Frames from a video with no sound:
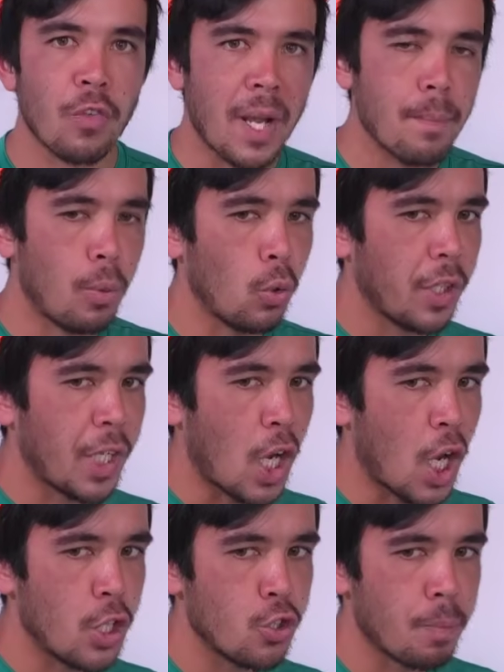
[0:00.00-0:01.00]
if I'm pulling
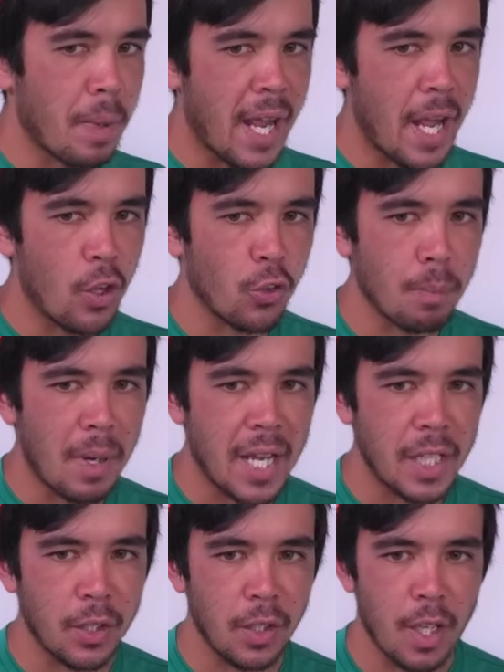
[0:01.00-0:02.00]
100 pounds,
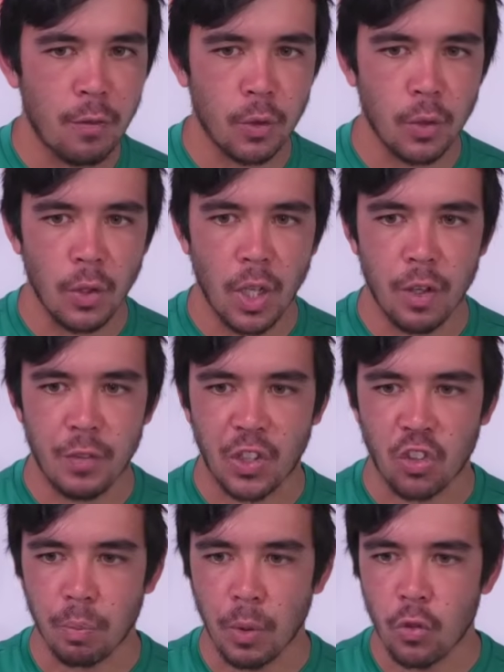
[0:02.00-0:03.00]
my level of
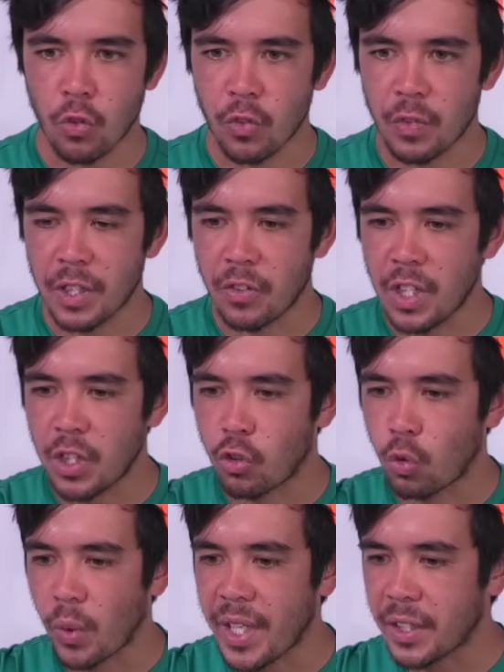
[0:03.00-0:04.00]
explosiveness is
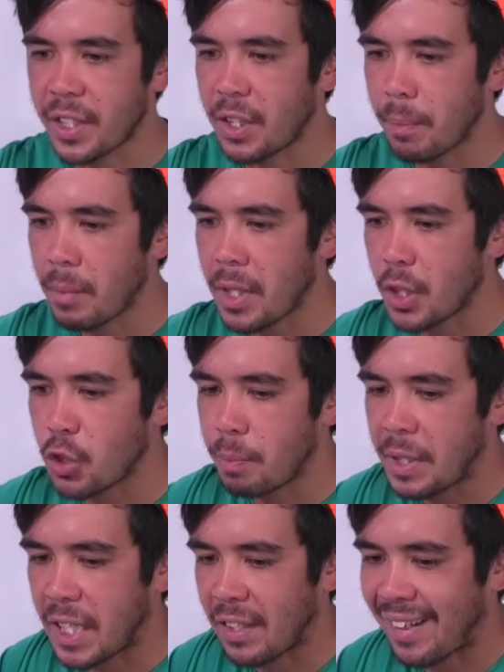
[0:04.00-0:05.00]
greatly diminished
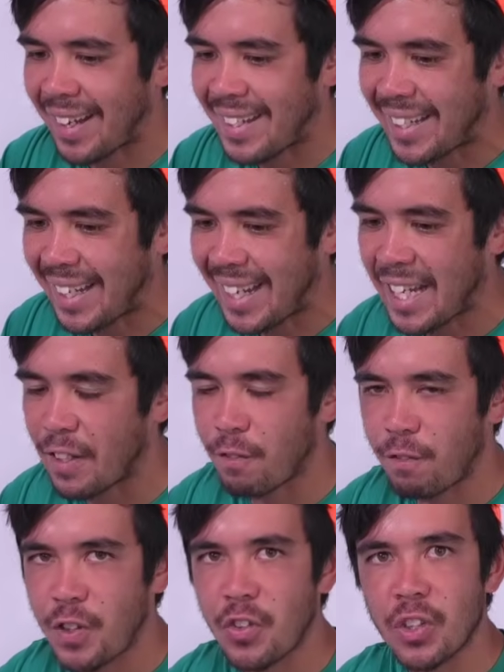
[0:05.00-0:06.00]
because I can't
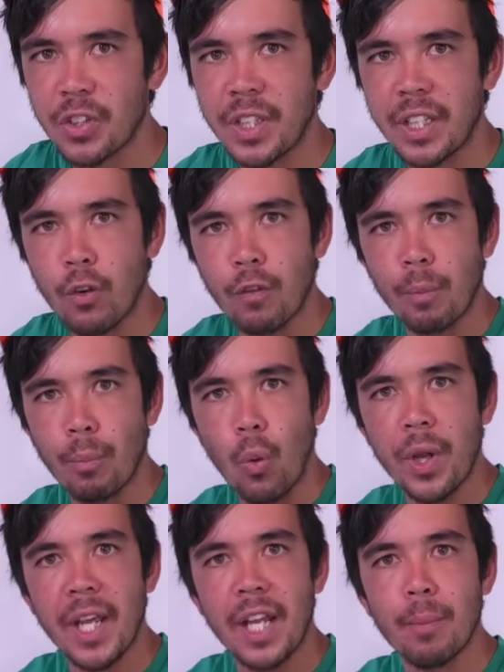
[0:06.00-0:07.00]
physically go from
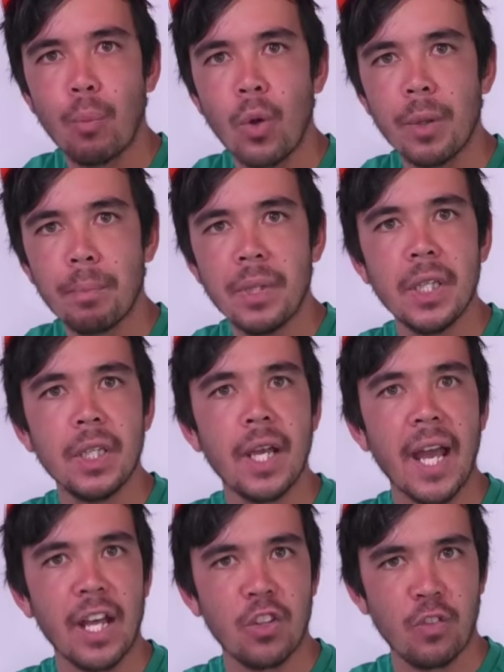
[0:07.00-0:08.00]
point A to point
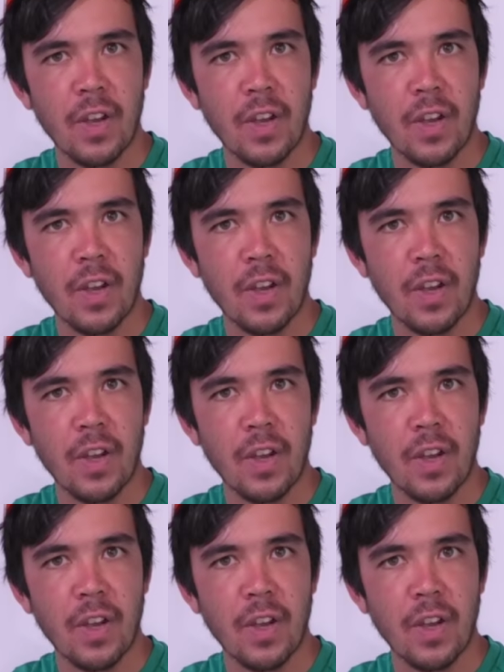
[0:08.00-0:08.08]
B as